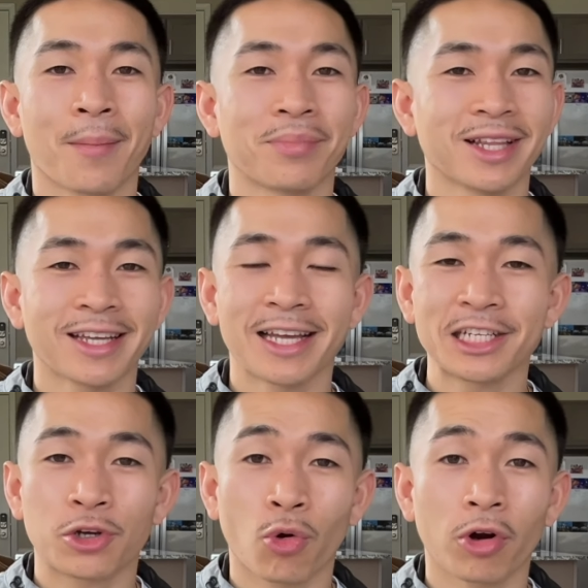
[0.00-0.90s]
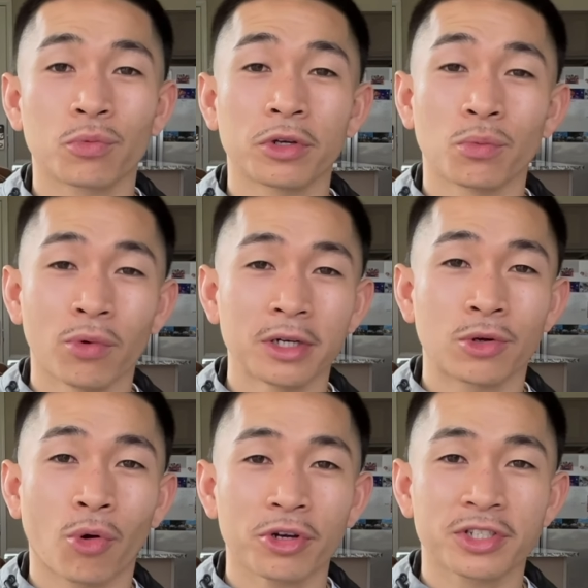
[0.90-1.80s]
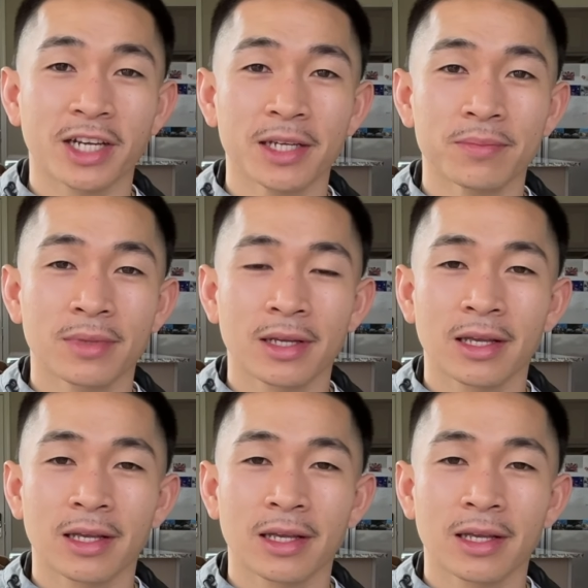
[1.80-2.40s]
play any chord with one chord shape.